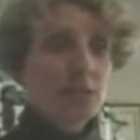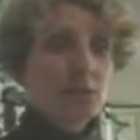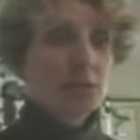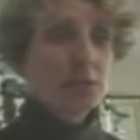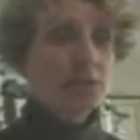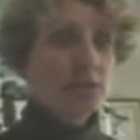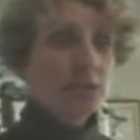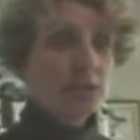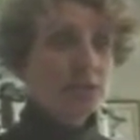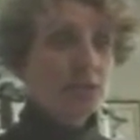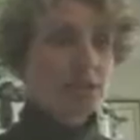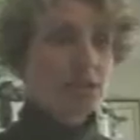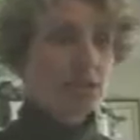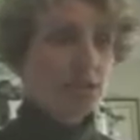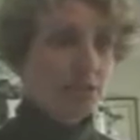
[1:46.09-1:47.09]
which is
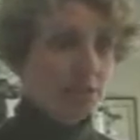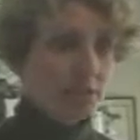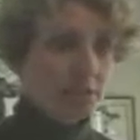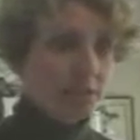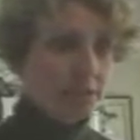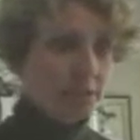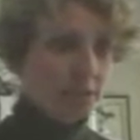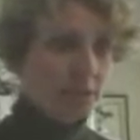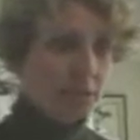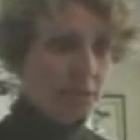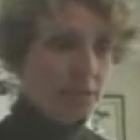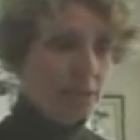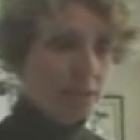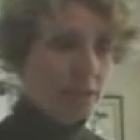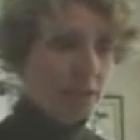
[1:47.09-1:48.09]
a cute little
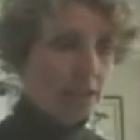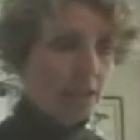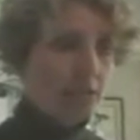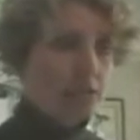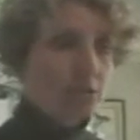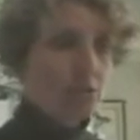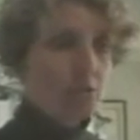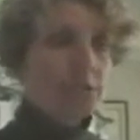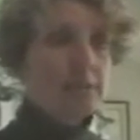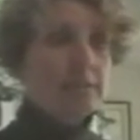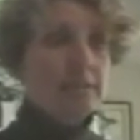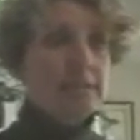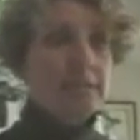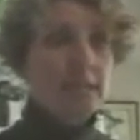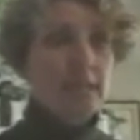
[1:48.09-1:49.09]
seaweed, also known as
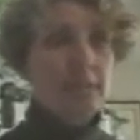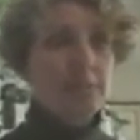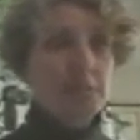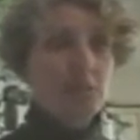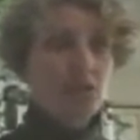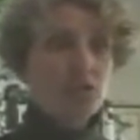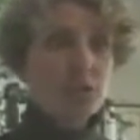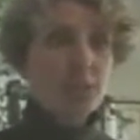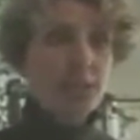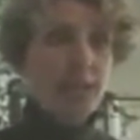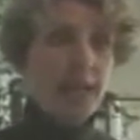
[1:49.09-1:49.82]
sea cabbage.